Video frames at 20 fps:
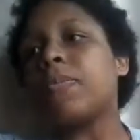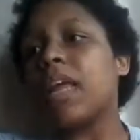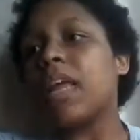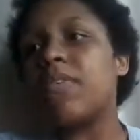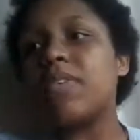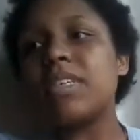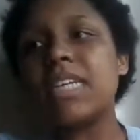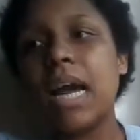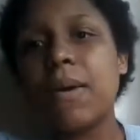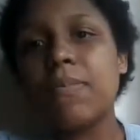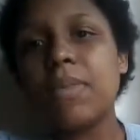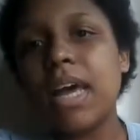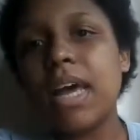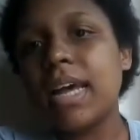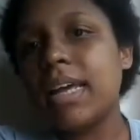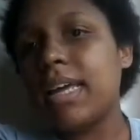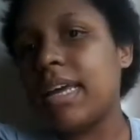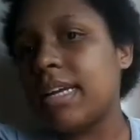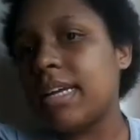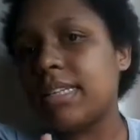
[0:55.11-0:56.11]
every time
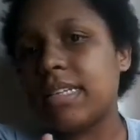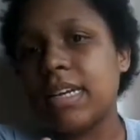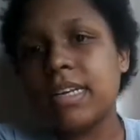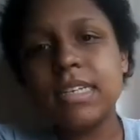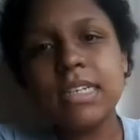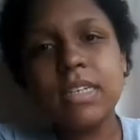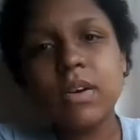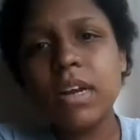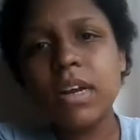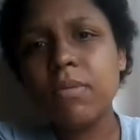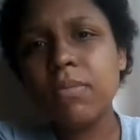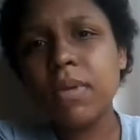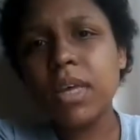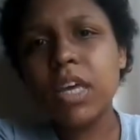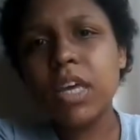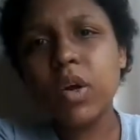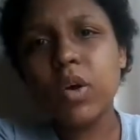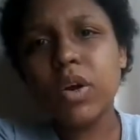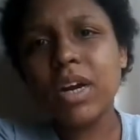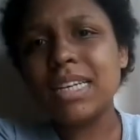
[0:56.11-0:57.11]
that kid insulted
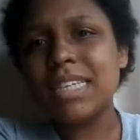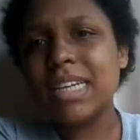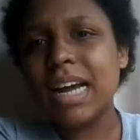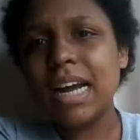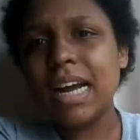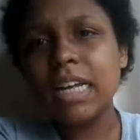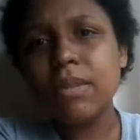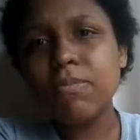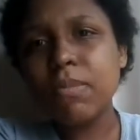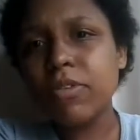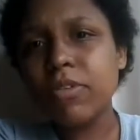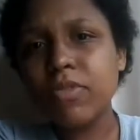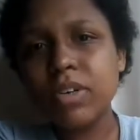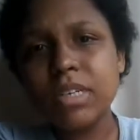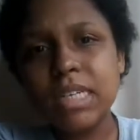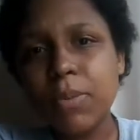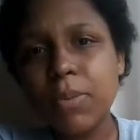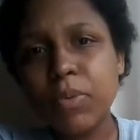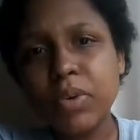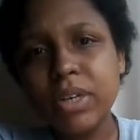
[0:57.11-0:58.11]
me or attacked me for
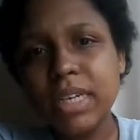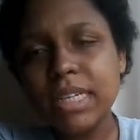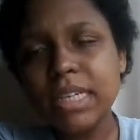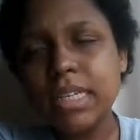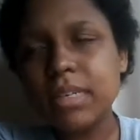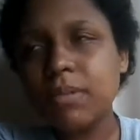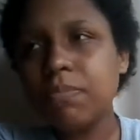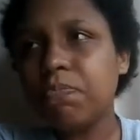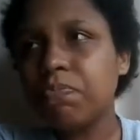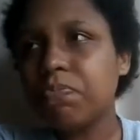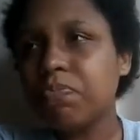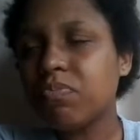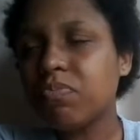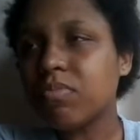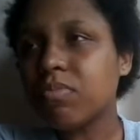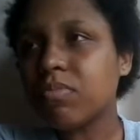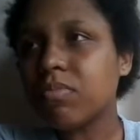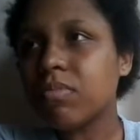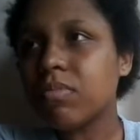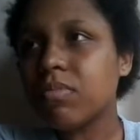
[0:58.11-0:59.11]
some reason,
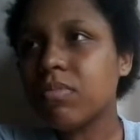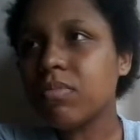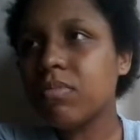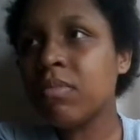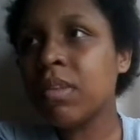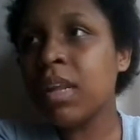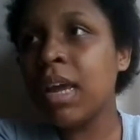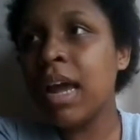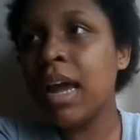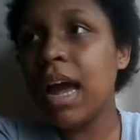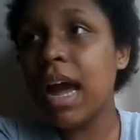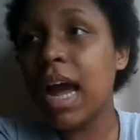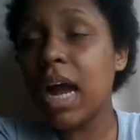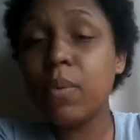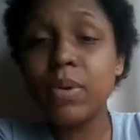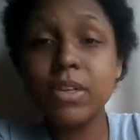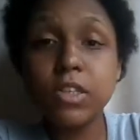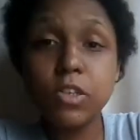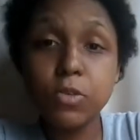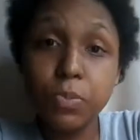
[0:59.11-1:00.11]
I
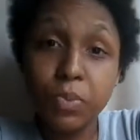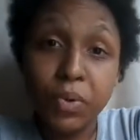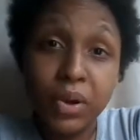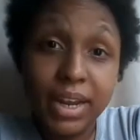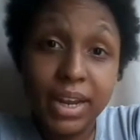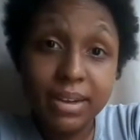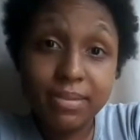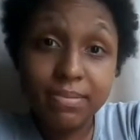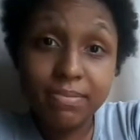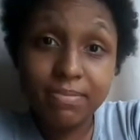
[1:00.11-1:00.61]
went to pray.